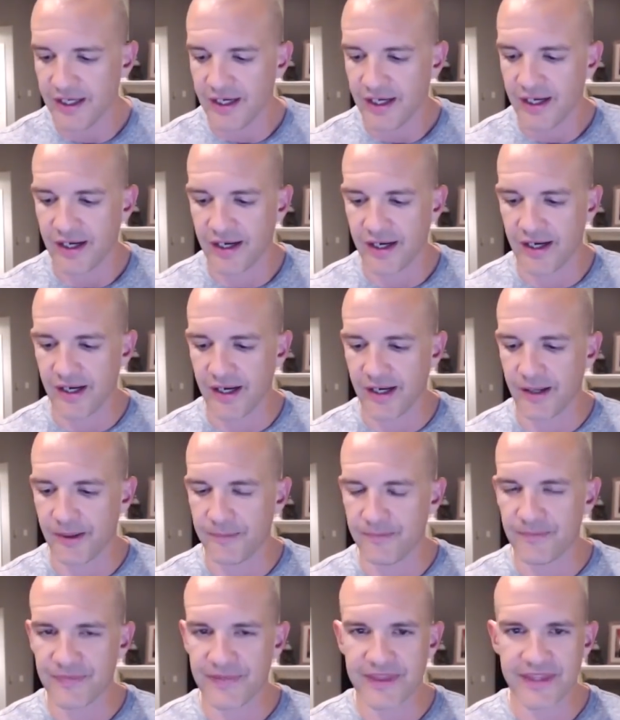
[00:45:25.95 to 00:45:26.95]
Um,
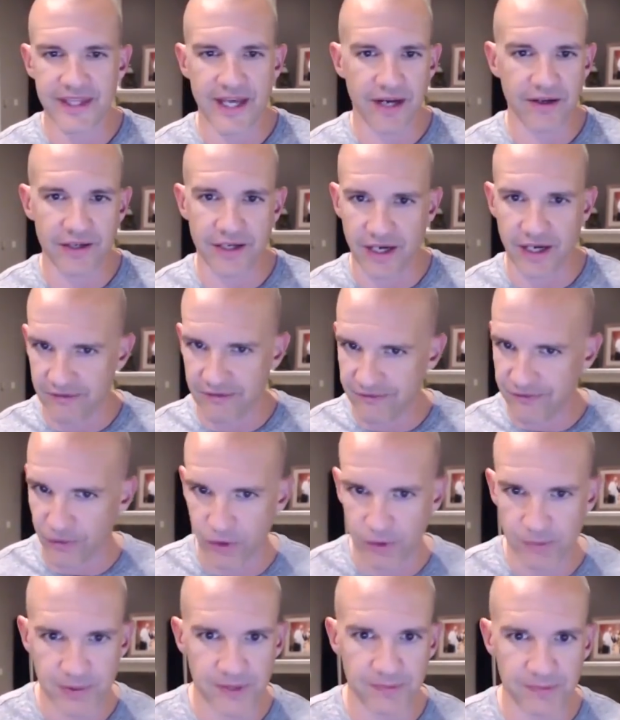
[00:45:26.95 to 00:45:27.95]
now you got four
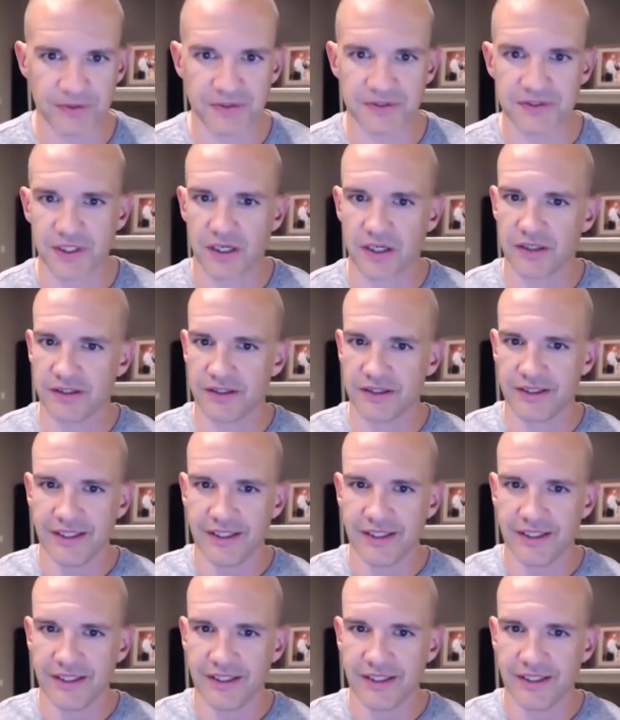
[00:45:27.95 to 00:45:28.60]
people starting.